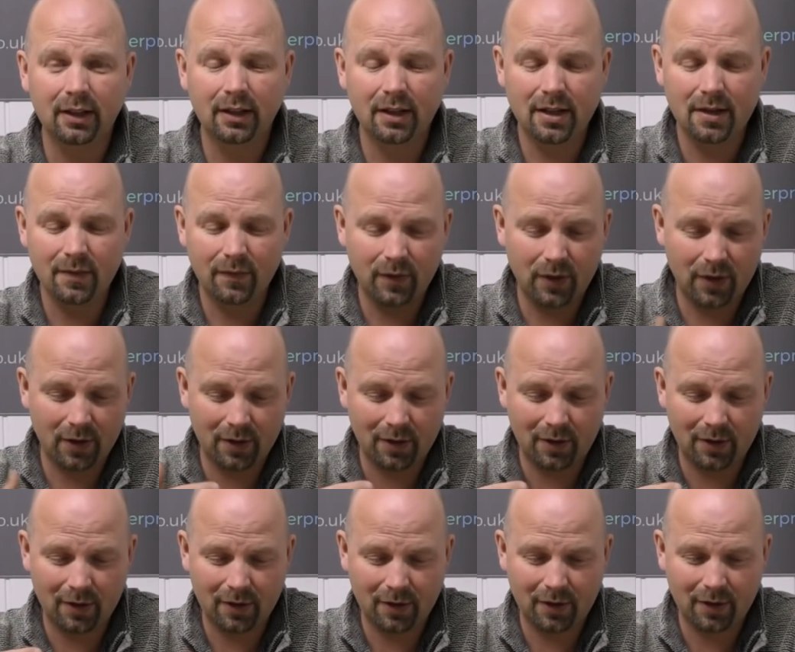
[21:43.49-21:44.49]
You've
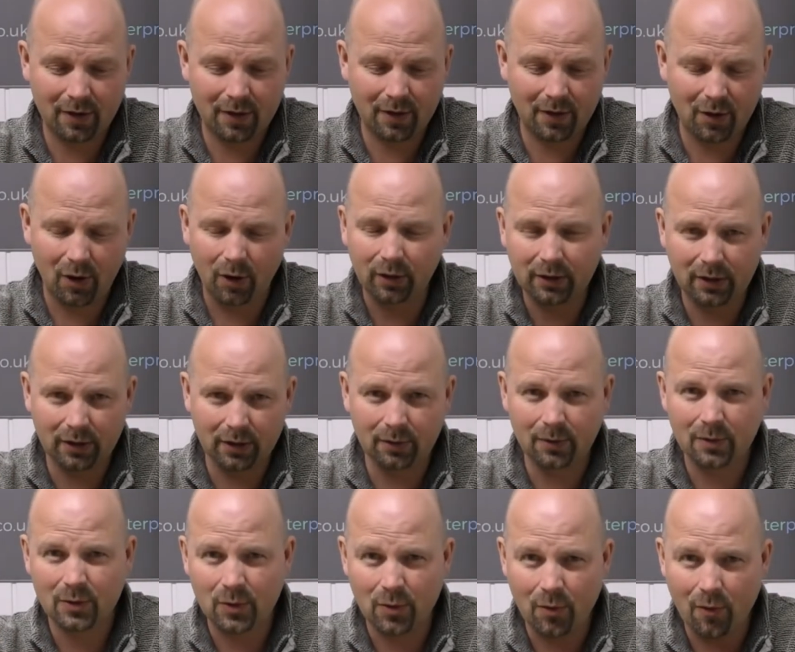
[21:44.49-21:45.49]
got to
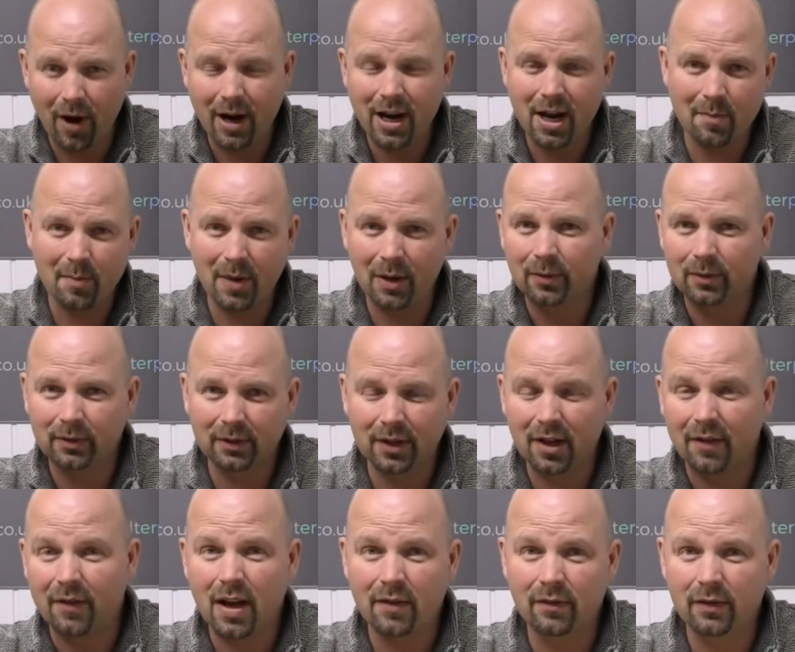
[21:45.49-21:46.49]
use the right amount
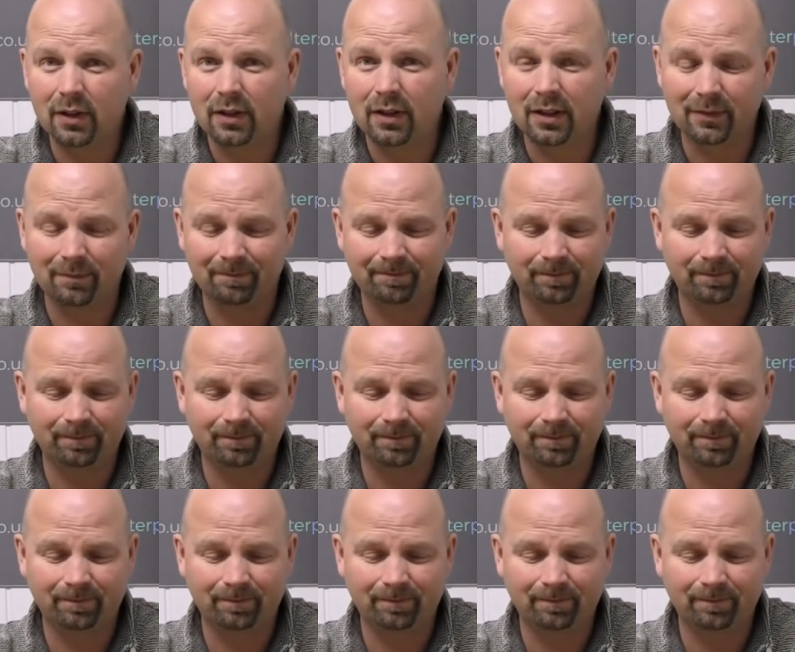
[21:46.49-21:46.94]
of everything.